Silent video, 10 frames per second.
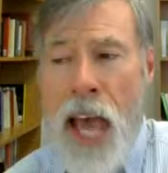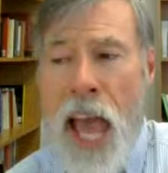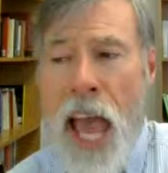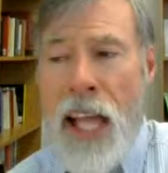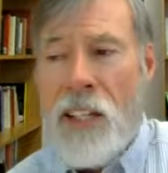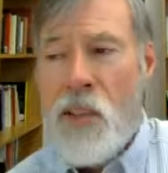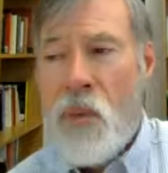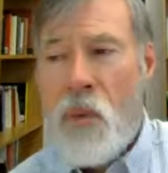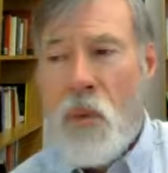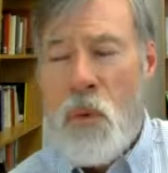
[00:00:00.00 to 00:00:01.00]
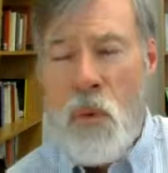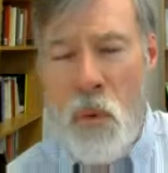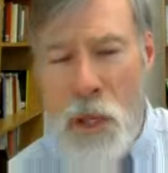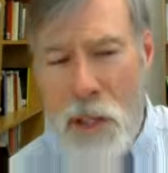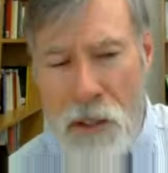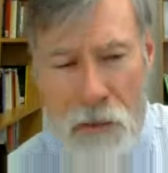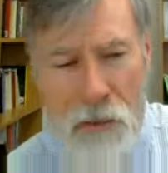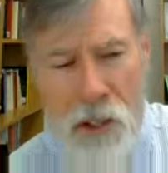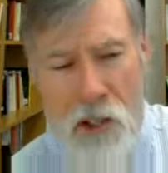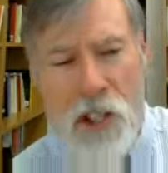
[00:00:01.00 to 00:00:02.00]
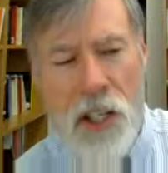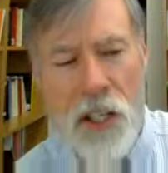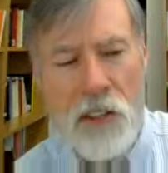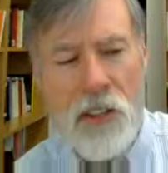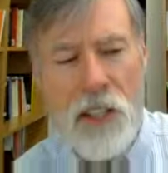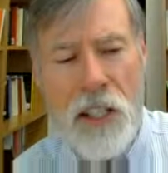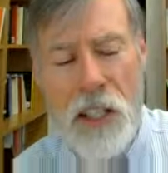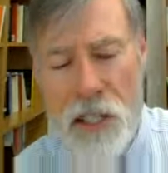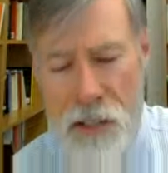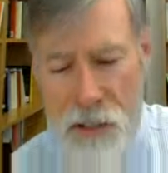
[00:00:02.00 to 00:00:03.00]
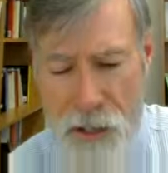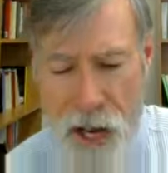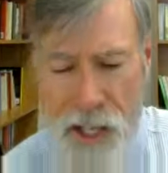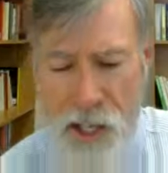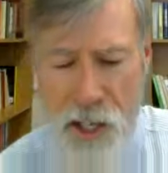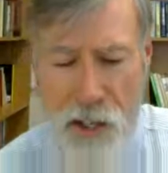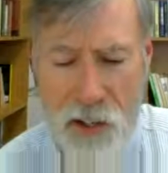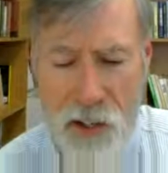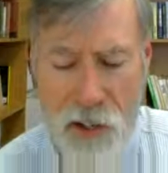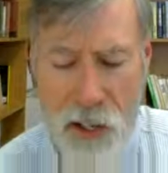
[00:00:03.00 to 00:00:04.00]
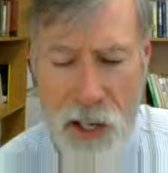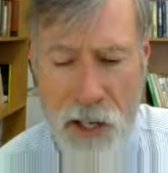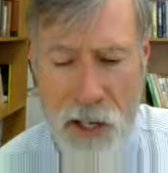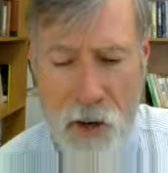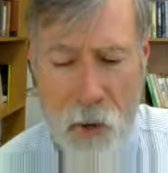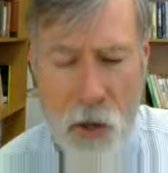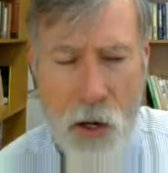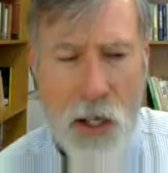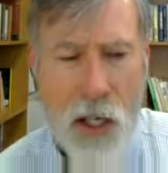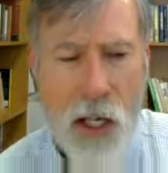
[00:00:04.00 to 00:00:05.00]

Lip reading: And we distilled the ideas in their work